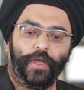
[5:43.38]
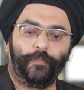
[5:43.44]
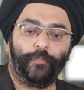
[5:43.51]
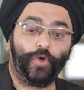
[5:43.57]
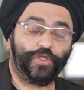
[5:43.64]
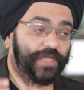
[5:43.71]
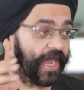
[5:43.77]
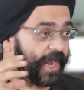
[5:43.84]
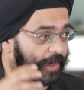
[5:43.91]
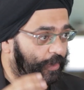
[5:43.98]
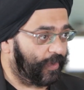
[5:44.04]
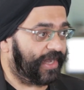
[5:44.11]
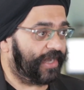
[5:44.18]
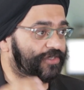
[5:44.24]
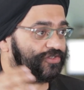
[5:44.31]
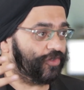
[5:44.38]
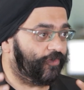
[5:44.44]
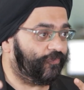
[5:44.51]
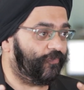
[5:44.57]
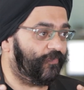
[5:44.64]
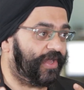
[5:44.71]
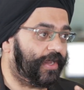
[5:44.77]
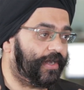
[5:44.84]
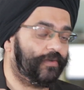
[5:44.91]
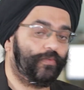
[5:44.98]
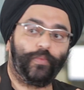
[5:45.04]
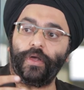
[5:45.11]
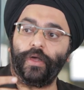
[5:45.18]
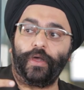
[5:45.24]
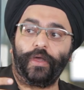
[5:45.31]
both hardware and software,
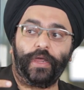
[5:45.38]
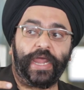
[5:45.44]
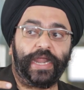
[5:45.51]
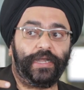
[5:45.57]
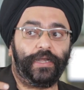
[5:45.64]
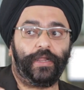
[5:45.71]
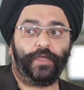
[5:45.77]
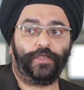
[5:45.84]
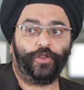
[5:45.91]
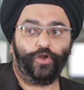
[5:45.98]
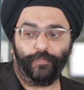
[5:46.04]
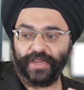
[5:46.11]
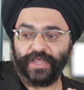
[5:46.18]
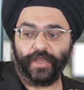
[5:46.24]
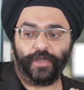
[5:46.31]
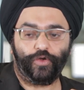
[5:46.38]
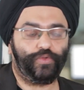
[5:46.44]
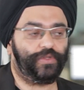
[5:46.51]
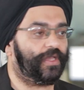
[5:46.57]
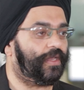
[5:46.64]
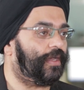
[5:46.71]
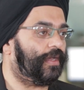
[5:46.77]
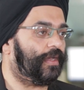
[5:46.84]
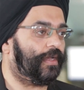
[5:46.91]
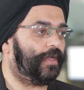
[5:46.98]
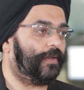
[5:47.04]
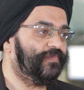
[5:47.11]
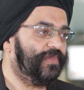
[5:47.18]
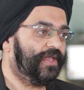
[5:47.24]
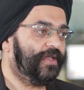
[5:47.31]
and bringing to
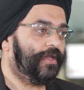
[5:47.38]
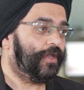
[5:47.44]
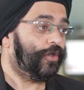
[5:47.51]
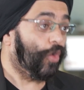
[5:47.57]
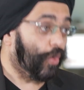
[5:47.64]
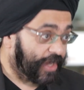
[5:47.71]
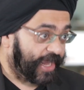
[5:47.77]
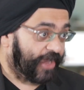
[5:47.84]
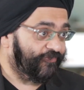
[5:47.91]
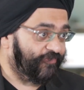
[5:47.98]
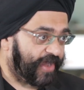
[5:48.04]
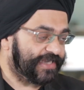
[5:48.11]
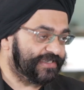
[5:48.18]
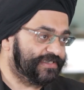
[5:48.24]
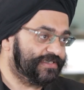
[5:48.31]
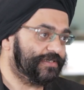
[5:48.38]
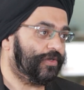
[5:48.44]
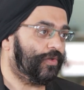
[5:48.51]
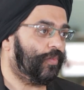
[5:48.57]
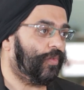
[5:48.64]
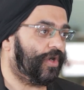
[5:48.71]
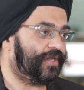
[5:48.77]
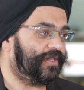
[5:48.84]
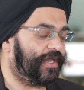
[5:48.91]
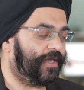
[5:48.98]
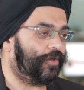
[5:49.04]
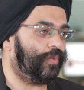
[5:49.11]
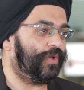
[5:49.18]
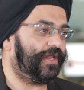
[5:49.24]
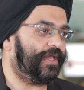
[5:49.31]
the Nokia fans what they
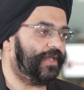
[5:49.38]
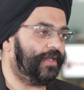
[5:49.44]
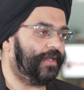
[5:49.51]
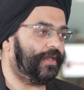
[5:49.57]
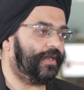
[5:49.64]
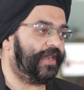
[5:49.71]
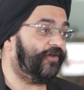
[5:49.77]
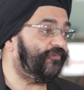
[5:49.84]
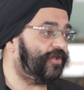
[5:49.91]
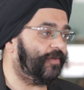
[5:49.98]
truly loved